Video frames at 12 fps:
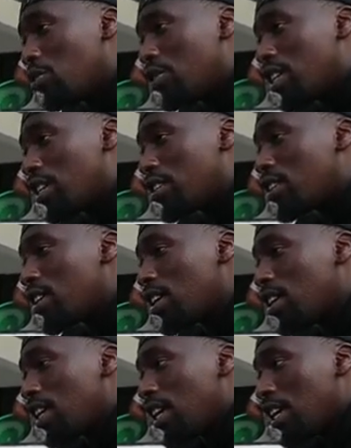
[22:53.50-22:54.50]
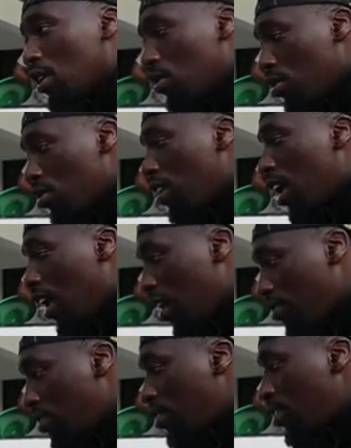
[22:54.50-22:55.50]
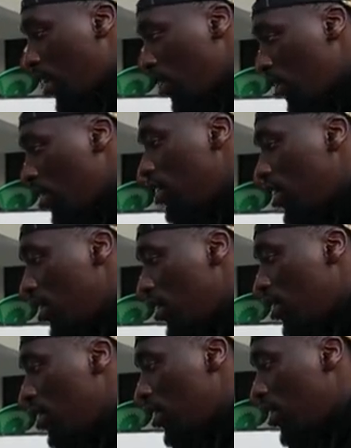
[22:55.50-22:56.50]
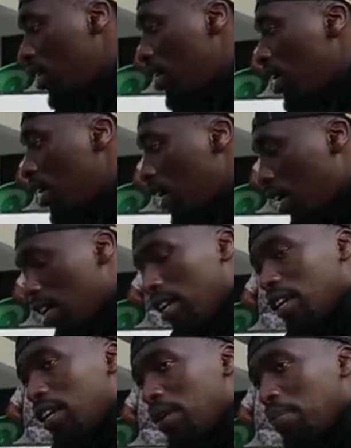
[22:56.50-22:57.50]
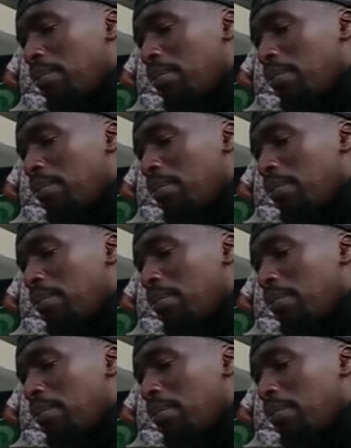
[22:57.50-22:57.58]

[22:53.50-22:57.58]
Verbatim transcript: two years. I know. So I've struggled, uh,